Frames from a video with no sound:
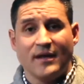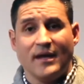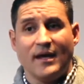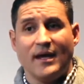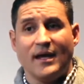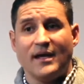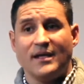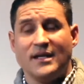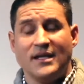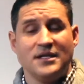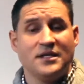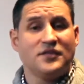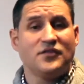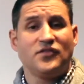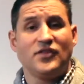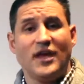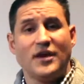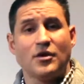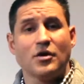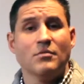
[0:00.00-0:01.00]
And in the
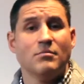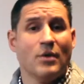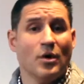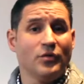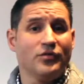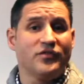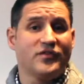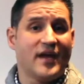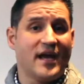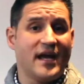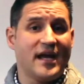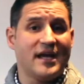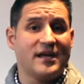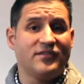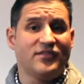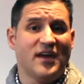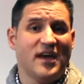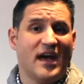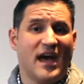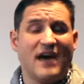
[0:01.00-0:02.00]
center, most
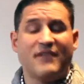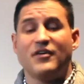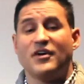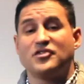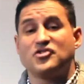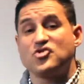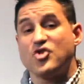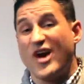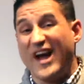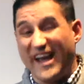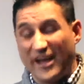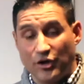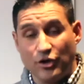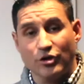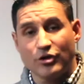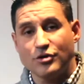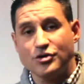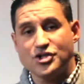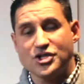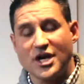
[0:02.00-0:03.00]
A's have a
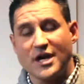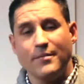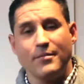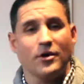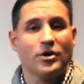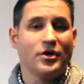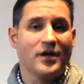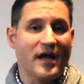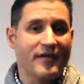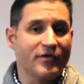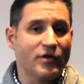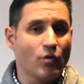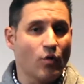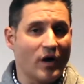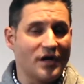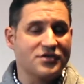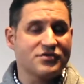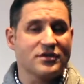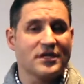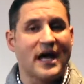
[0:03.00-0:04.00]
triangular shape, could have a
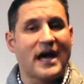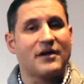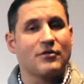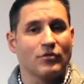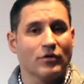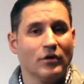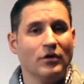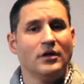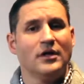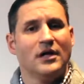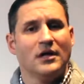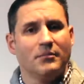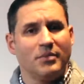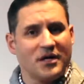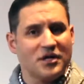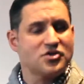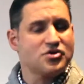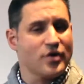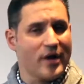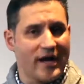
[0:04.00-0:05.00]
quadrilateral,
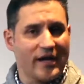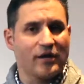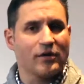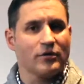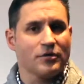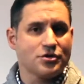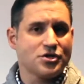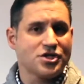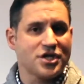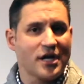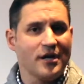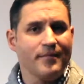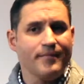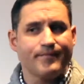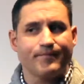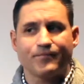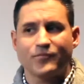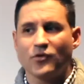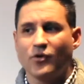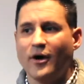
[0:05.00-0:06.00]
but a triangular
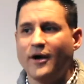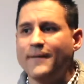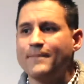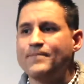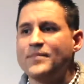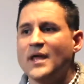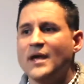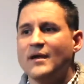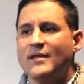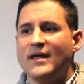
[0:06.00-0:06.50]
shape, right?